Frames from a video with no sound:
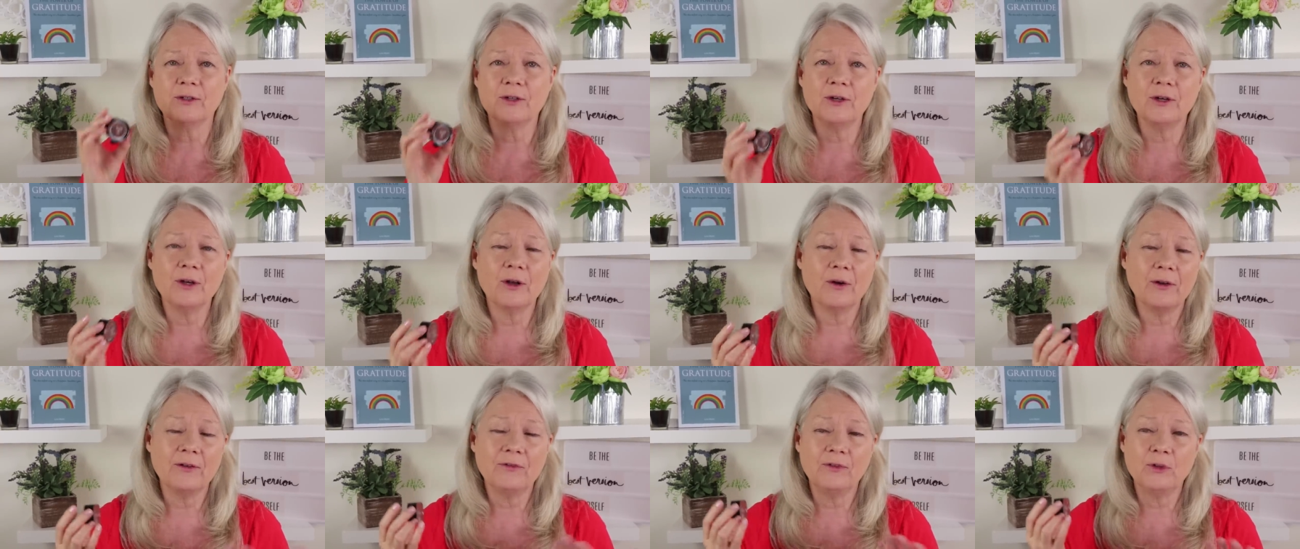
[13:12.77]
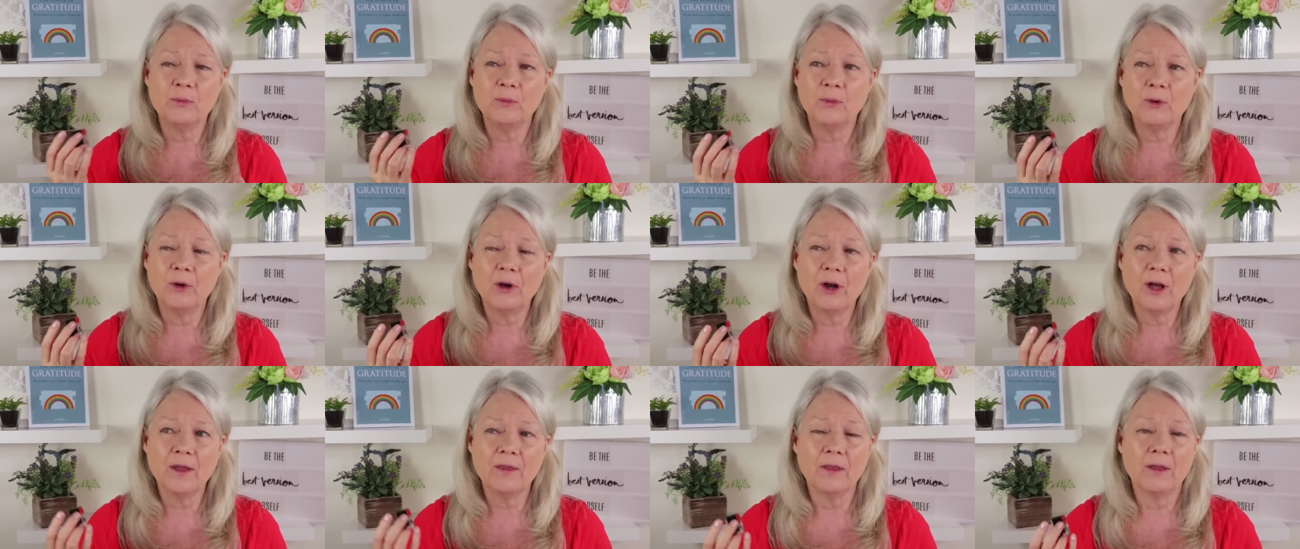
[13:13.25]
So, you know, if you
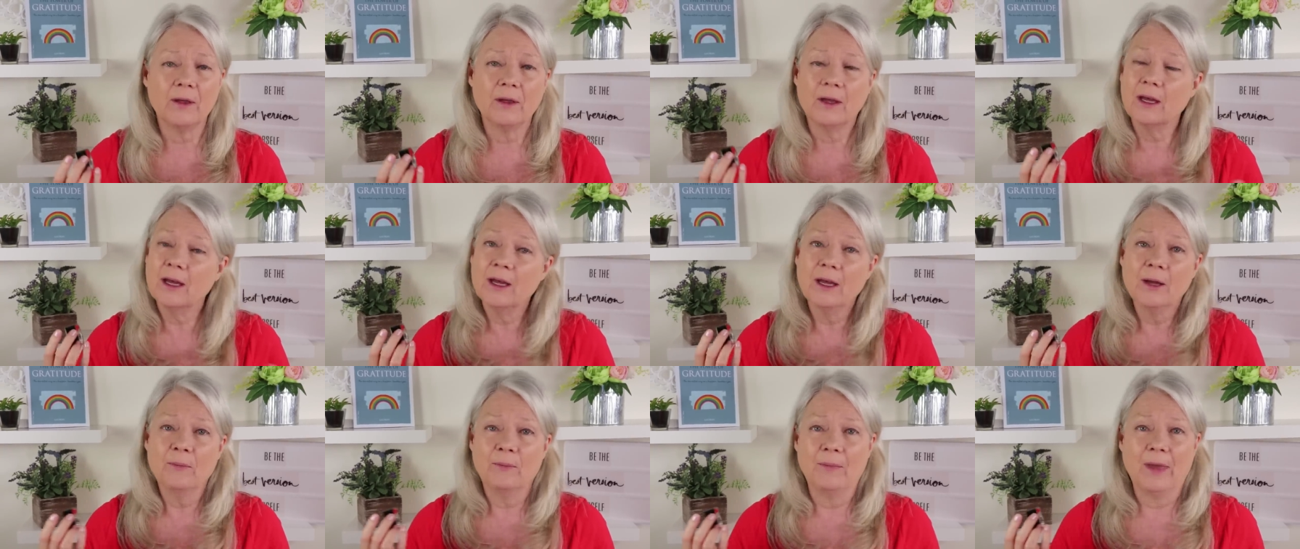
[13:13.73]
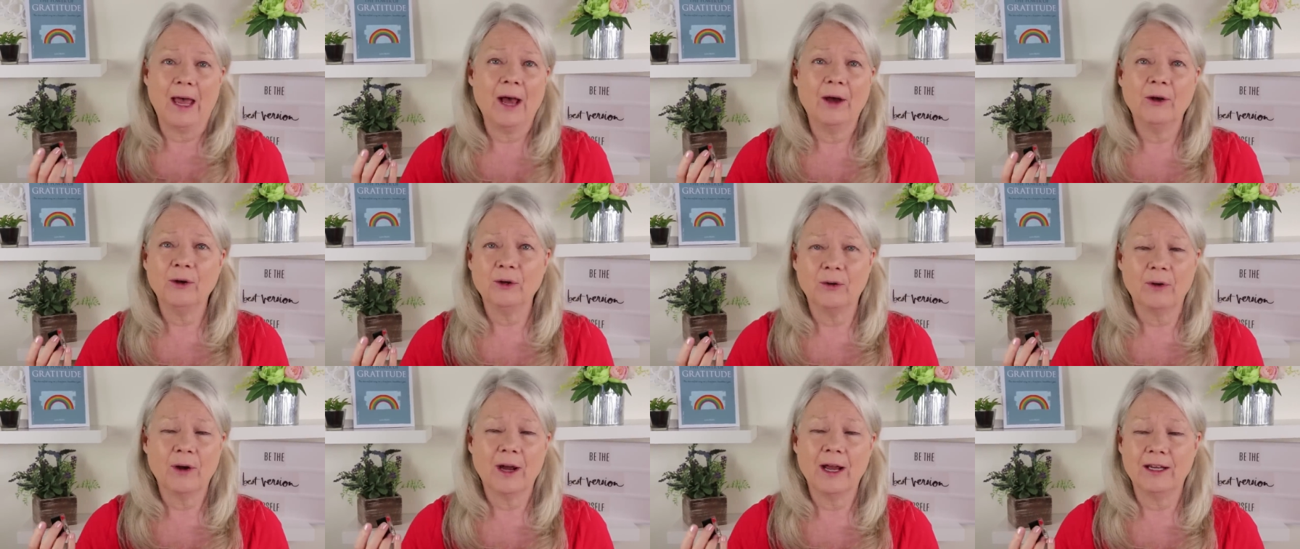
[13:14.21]
put on the
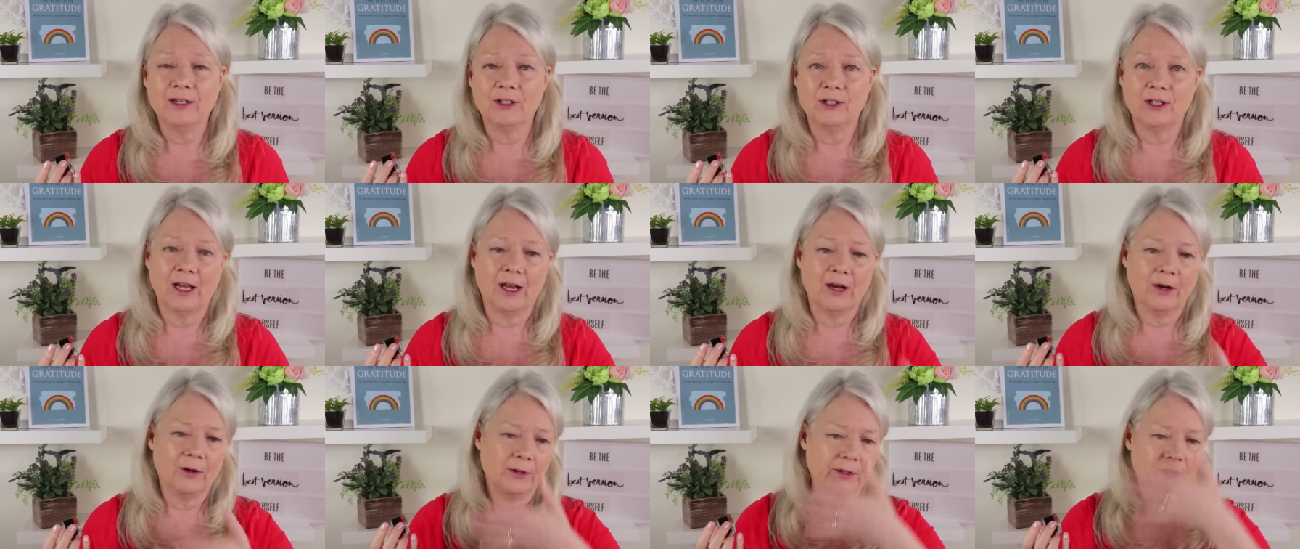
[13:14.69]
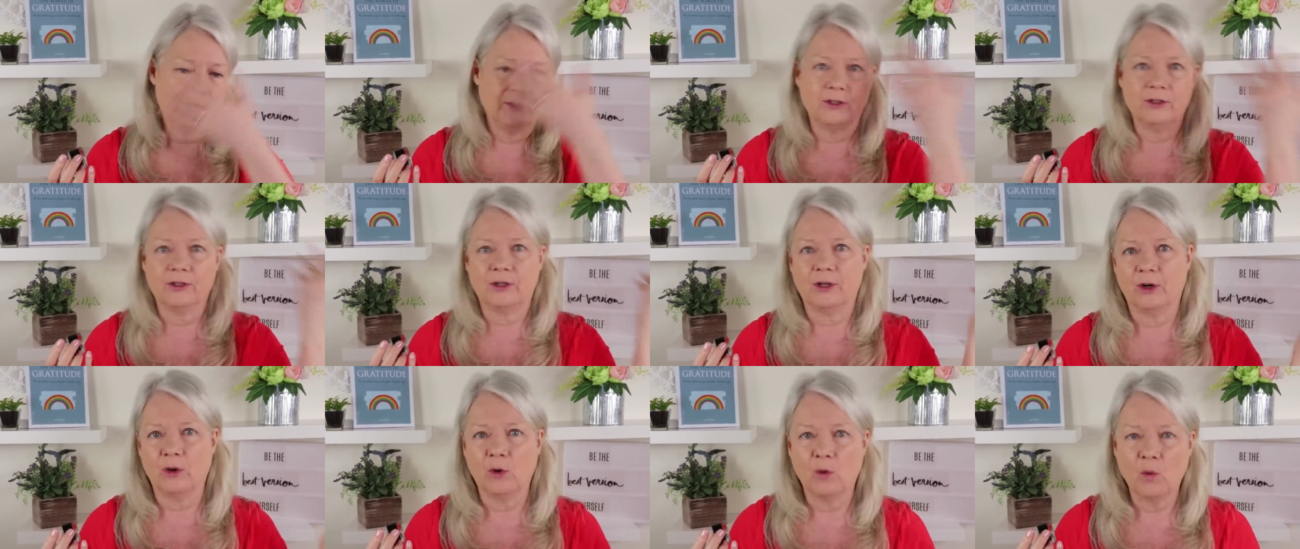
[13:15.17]
powder eyeshadow, it's
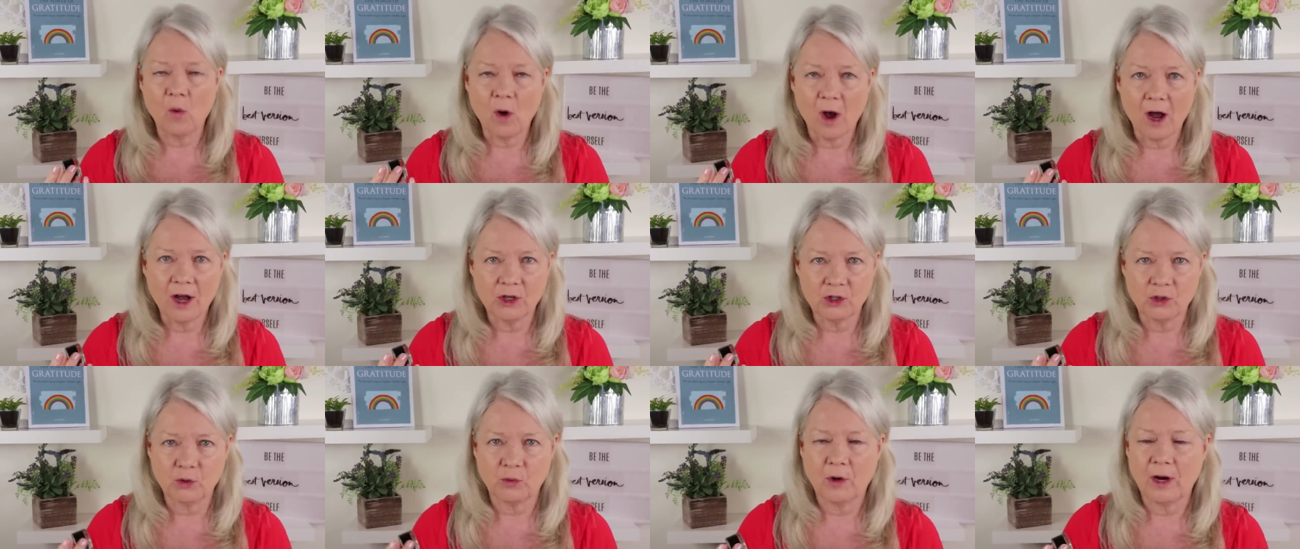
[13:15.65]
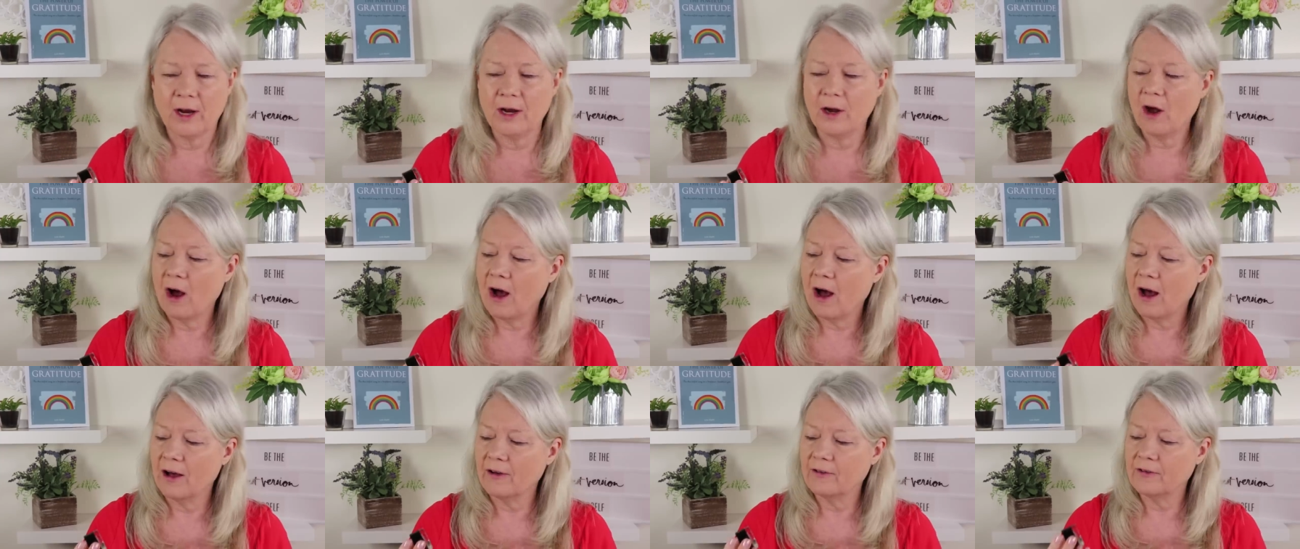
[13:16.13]
just going to wash right
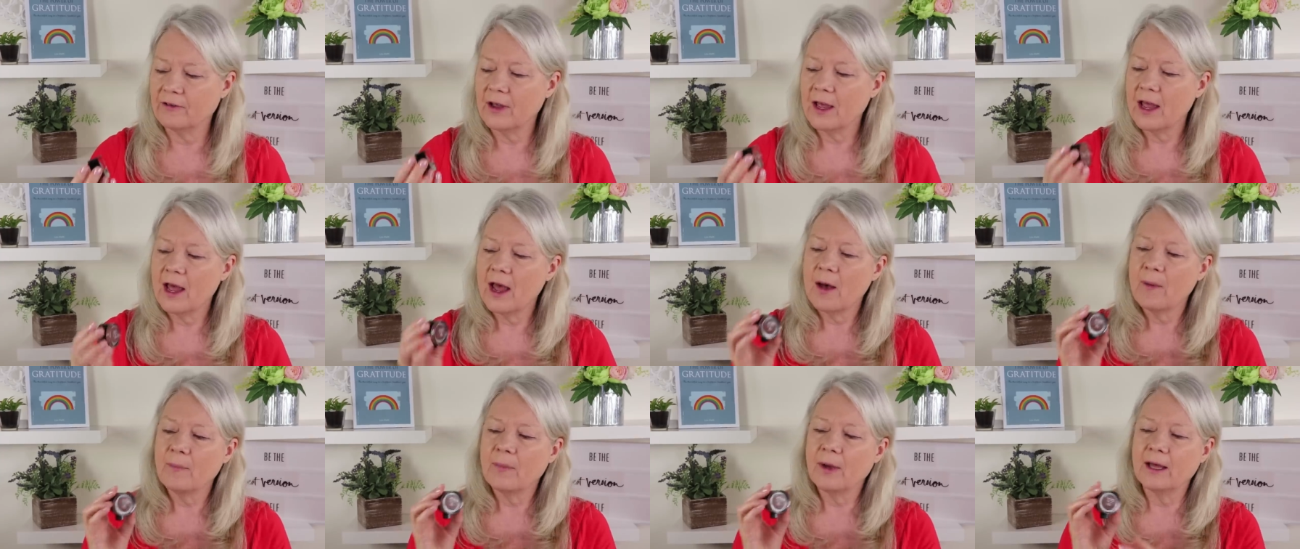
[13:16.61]
off.